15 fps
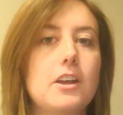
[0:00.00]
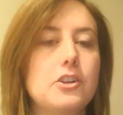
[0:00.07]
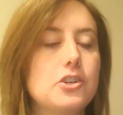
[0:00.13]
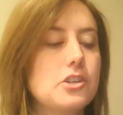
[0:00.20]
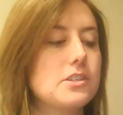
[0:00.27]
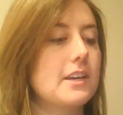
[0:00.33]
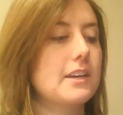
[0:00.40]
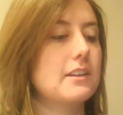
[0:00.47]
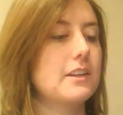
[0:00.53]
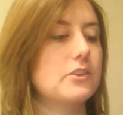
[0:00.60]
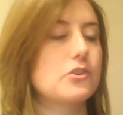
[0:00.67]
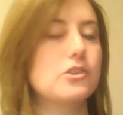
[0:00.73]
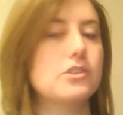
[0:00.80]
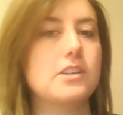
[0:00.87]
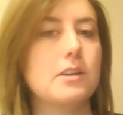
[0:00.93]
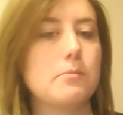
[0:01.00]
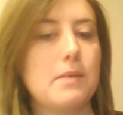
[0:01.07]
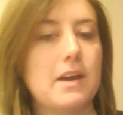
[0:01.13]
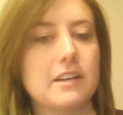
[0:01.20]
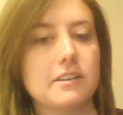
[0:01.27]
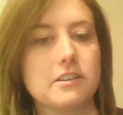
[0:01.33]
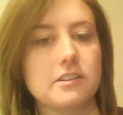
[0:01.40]
Just like electricity and
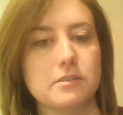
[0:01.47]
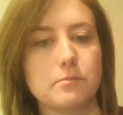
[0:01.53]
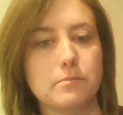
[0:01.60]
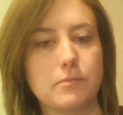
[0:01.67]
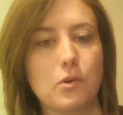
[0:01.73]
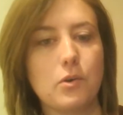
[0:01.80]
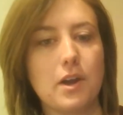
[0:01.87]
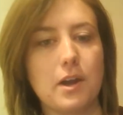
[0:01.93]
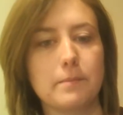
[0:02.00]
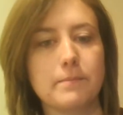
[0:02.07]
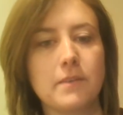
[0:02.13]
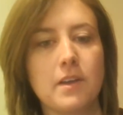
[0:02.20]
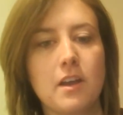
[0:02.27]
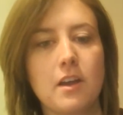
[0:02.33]
magnetism. Okay,